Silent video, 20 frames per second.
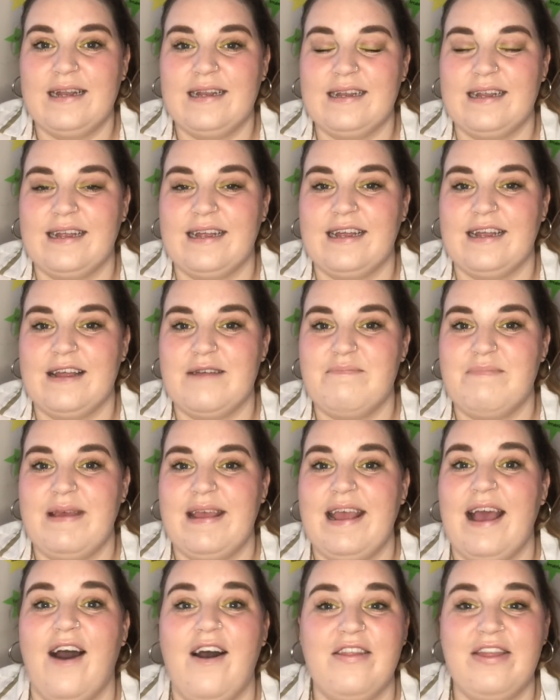uh,
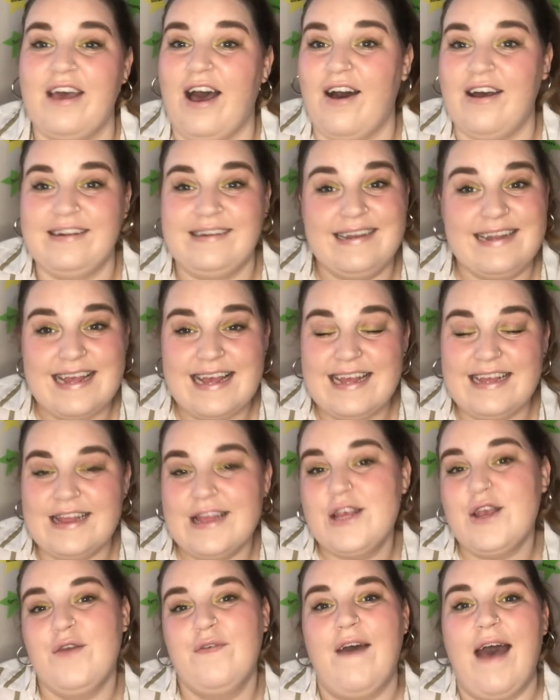me uh, the ideas that
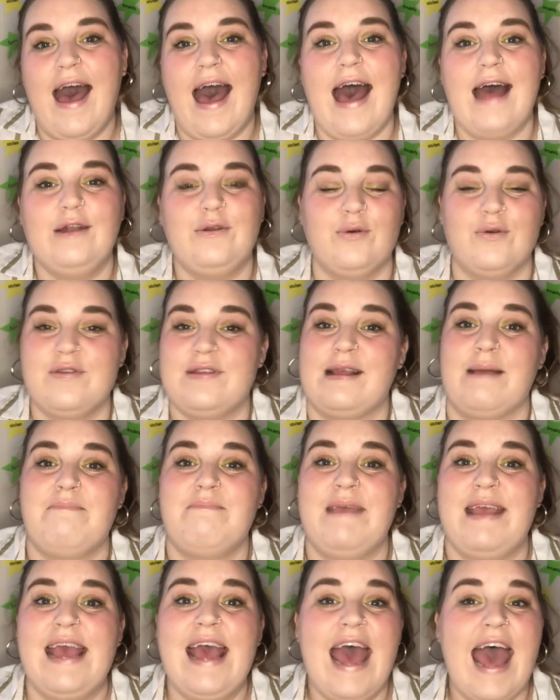you've had or send
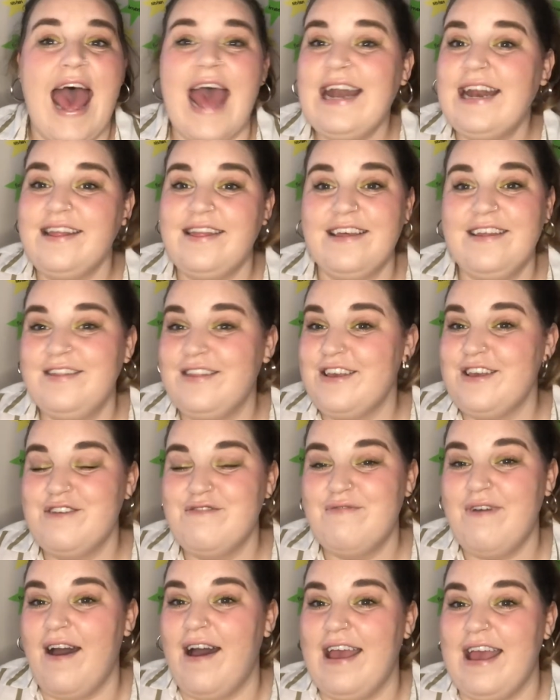me anything that you
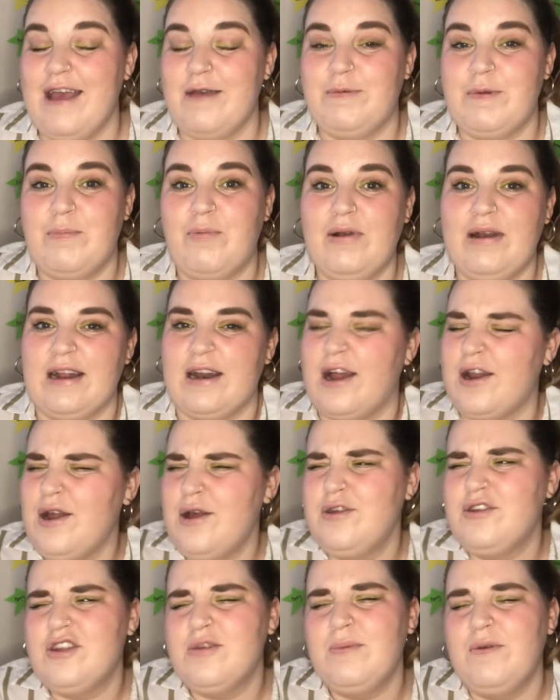write. It'd be brilliant. I know
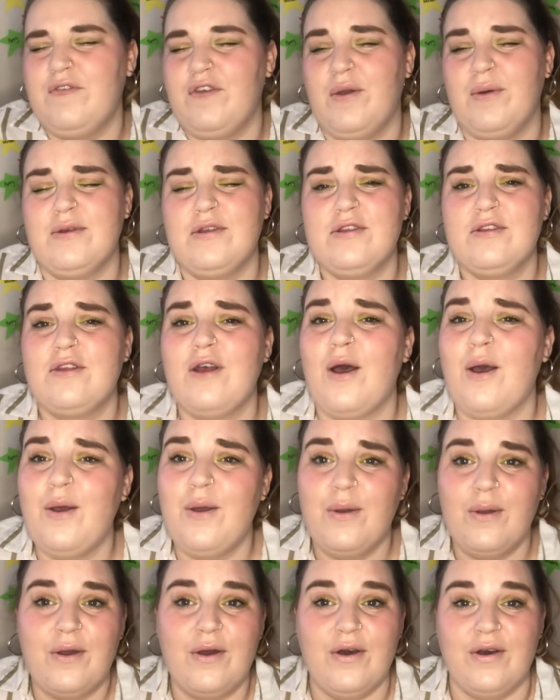some of you are
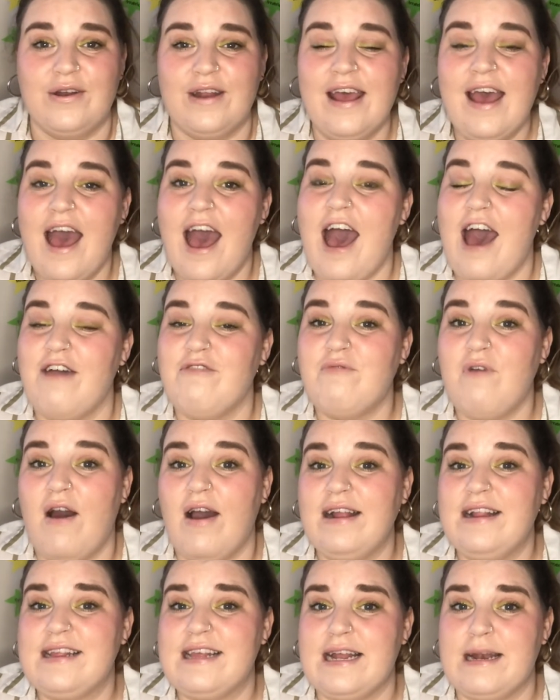so good at
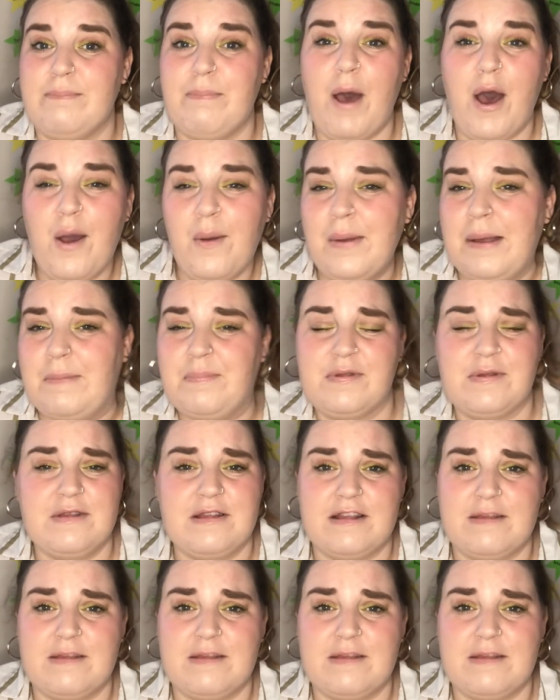writing poems and